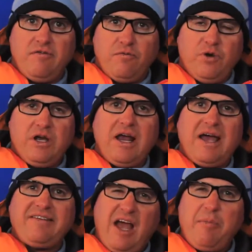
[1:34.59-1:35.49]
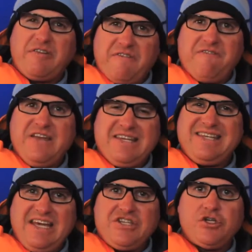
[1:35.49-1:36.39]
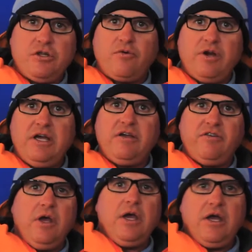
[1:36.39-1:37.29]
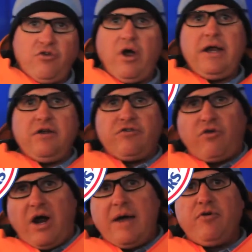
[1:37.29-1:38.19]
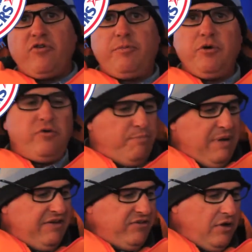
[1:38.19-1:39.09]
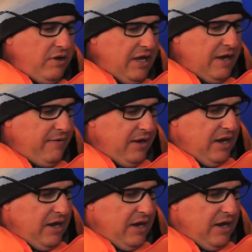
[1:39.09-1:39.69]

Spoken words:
realize how much fit tension there is and try and describe those boots based on that.